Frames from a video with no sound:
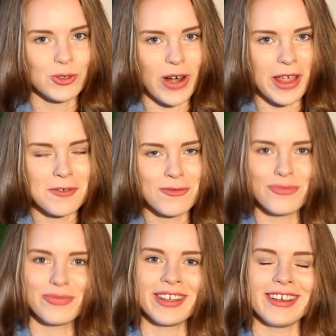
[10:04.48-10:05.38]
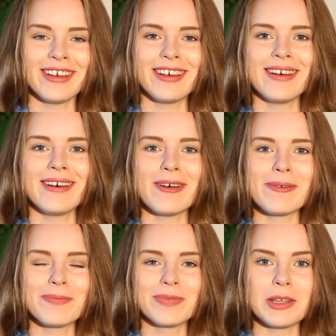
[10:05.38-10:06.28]
drive
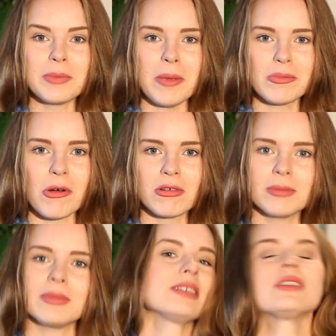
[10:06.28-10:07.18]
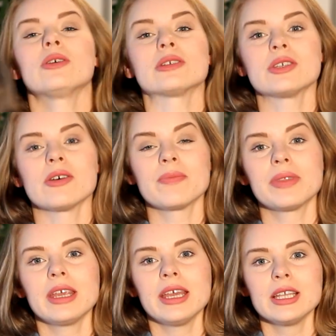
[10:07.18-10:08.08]
in my program is also
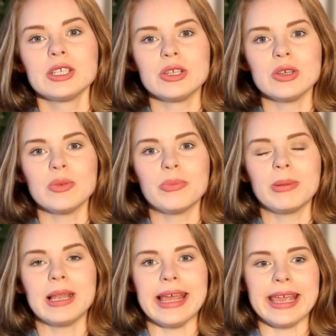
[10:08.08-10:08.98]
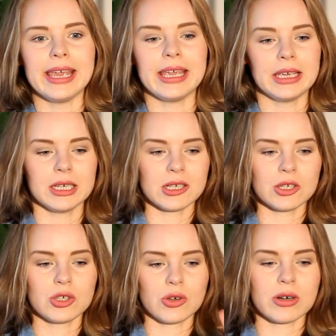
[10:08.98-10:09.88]
to play
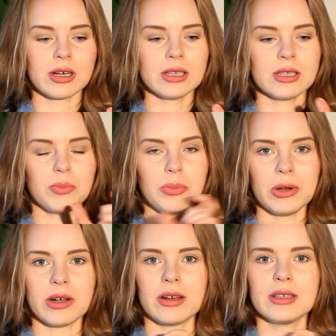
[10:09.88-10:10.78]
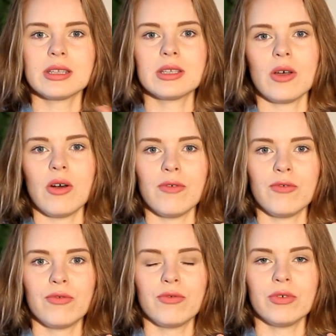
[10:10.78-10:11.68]
short parts
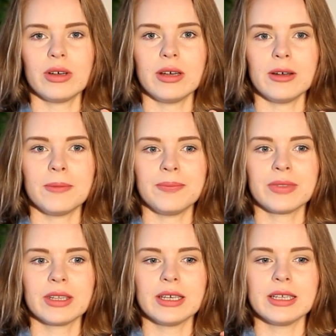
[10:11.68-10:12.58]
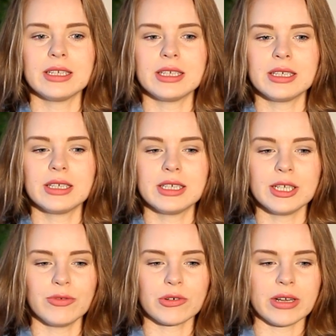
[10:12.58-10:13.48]
of
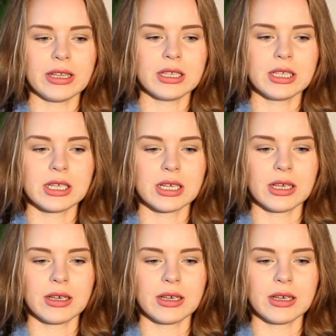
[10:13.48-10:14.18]
different